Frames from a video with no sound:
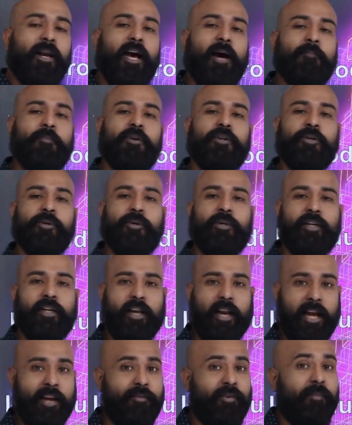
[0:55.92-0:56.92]
aptitude,
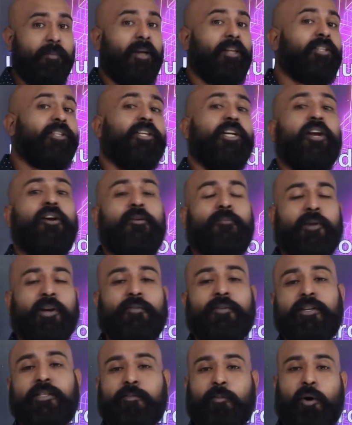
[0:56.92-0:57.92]
like we mentioned in our
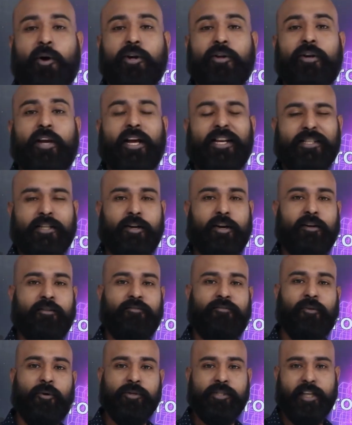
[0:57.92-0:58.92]
previous module, has
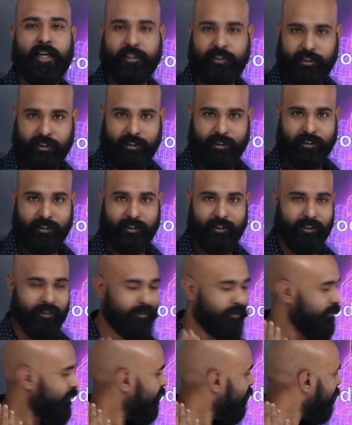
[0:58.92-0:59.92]
got 4 sections.
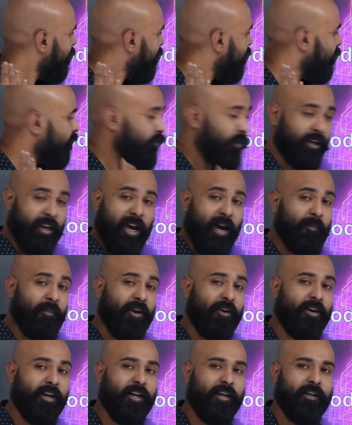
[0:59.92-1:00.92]

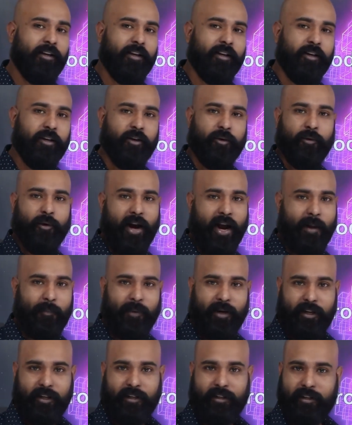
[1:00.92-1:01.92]
Vocabulary,
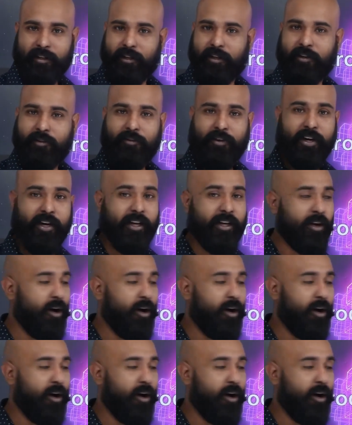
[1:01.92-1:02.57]
grammar, reading